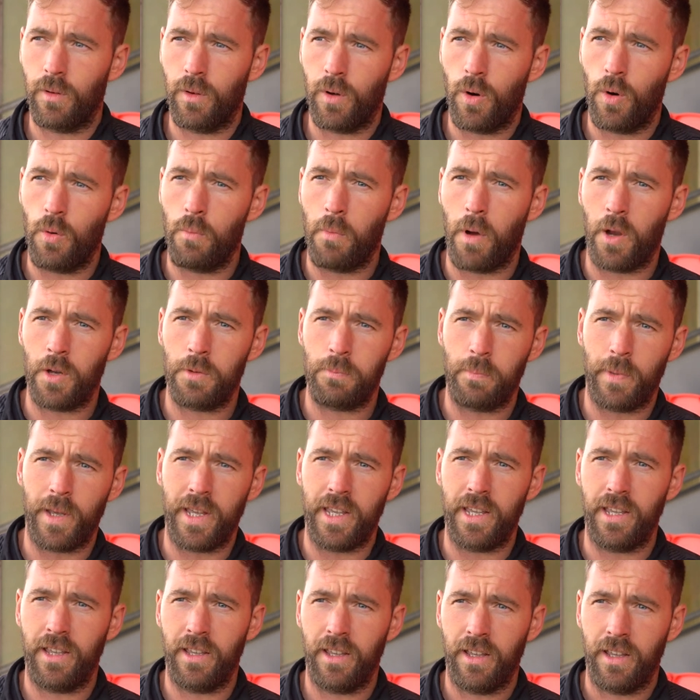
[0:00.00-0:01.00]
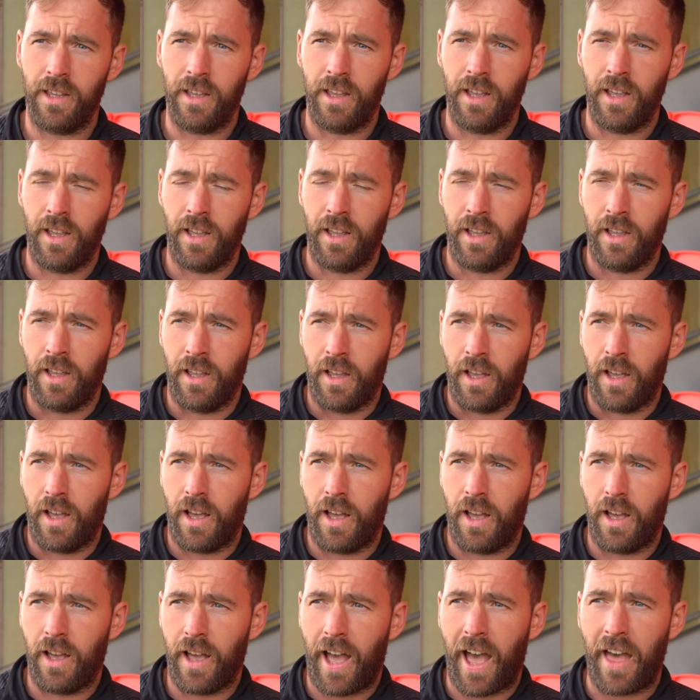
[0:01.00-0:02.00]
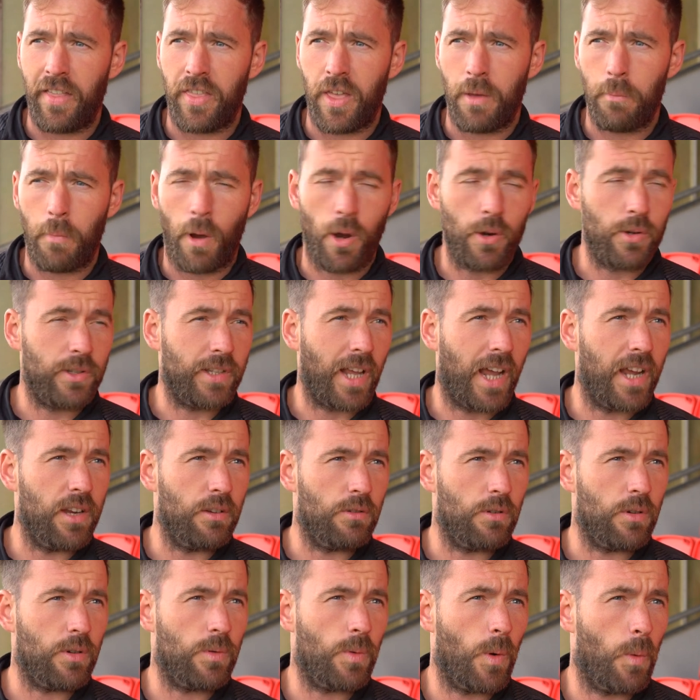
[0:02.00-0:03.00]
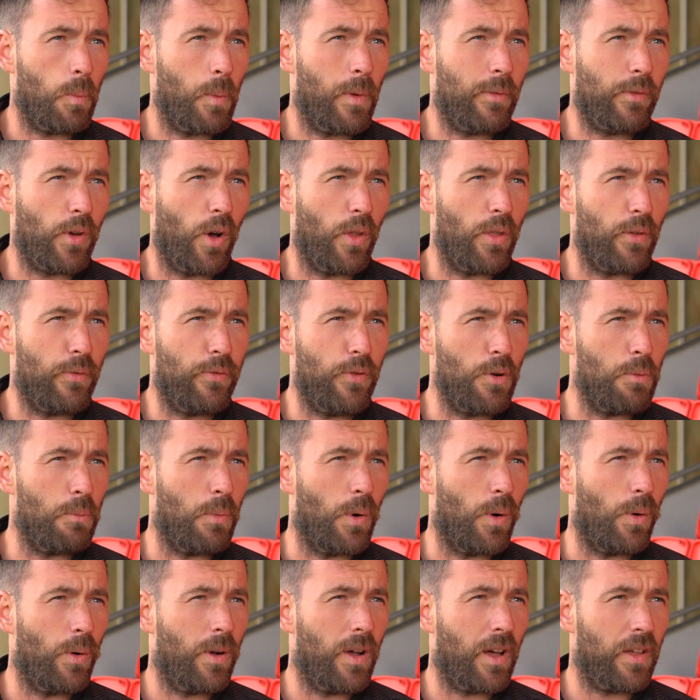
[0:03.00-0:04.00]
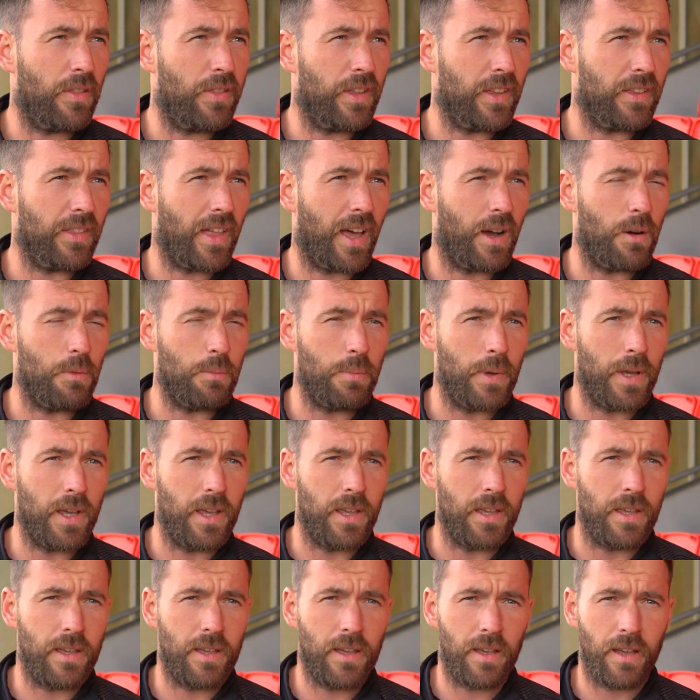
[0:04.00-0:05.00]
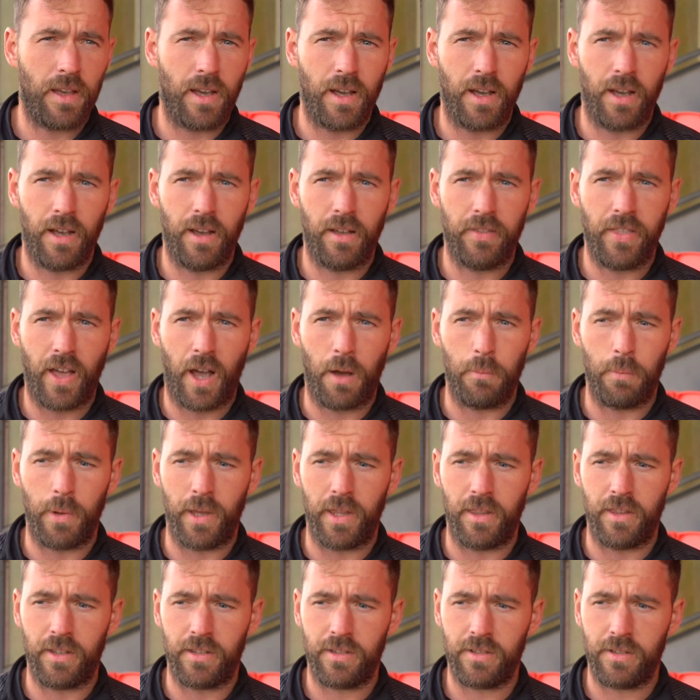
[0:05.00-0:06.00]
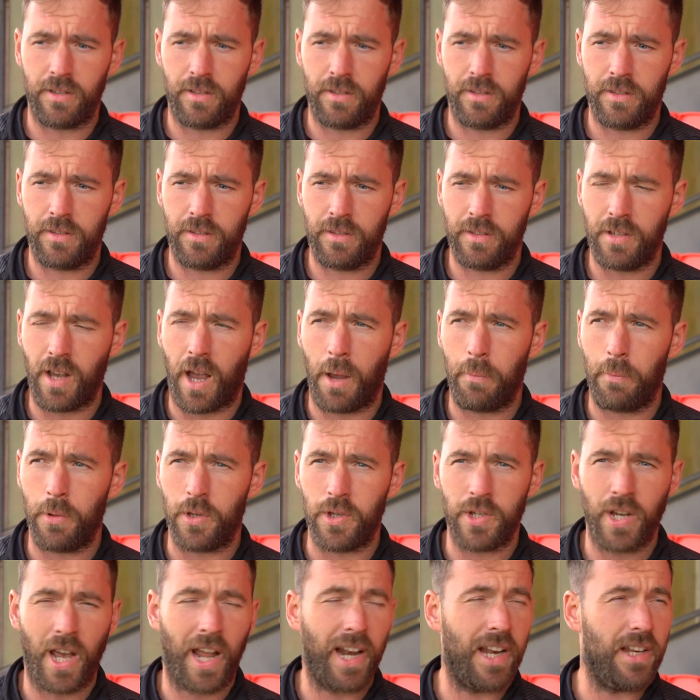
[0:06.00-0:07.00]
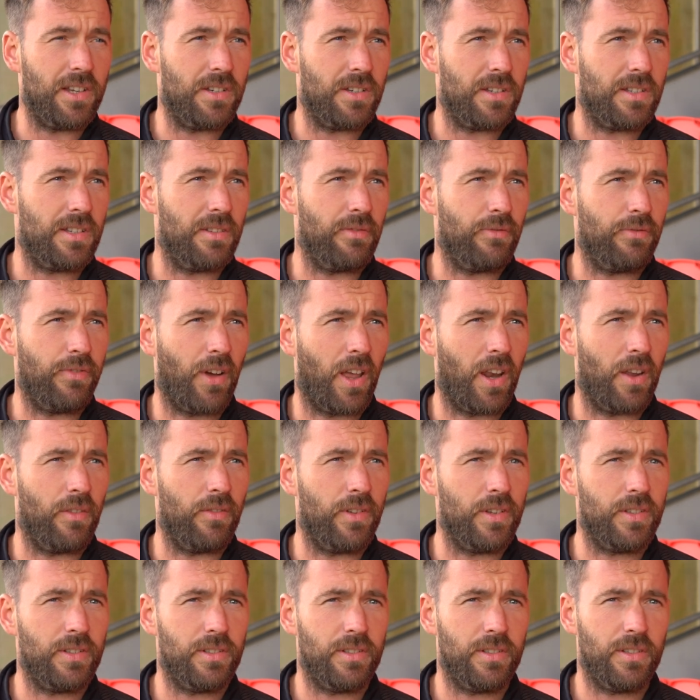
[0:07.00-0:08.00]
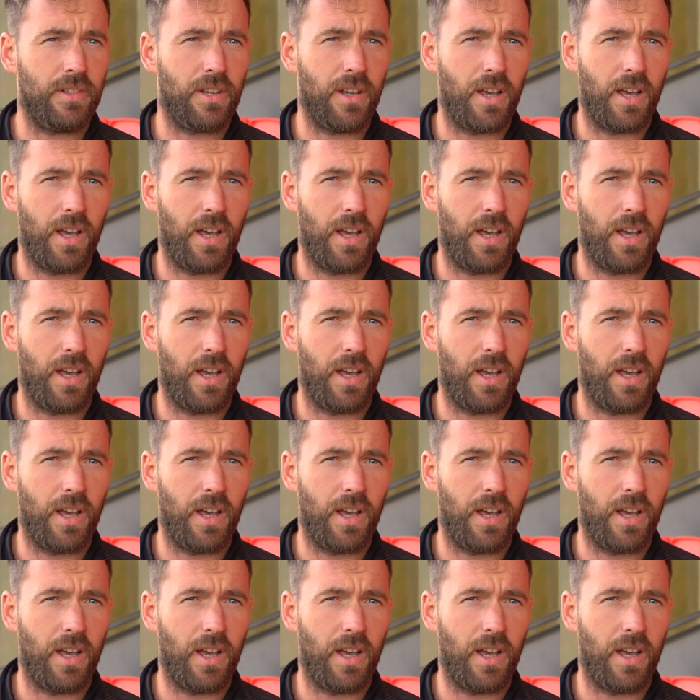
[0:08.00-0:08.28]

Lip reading: almost be at their most dangerous when we've got the football. I think that'll be the type of challenge that's in front of us.